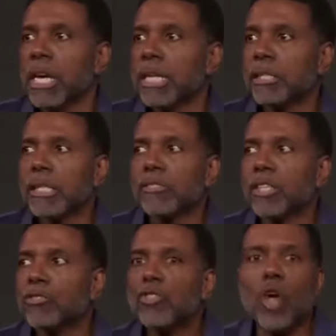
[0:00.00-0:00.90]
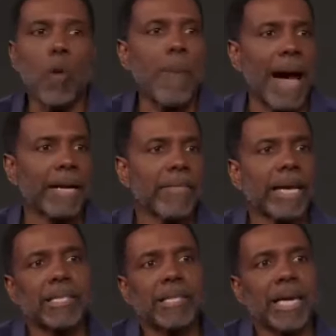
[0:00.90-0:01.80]
He says, there's nobody
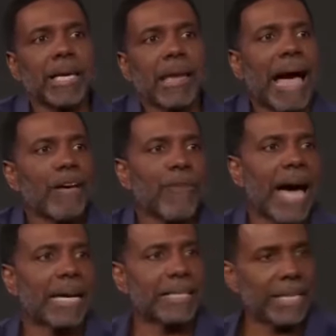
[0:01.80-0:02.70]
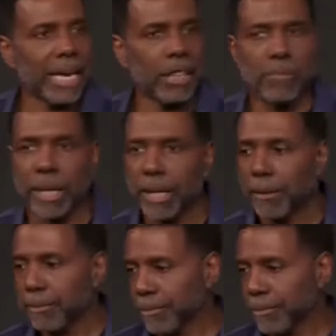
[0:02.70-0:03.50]
that can take life out of death but him.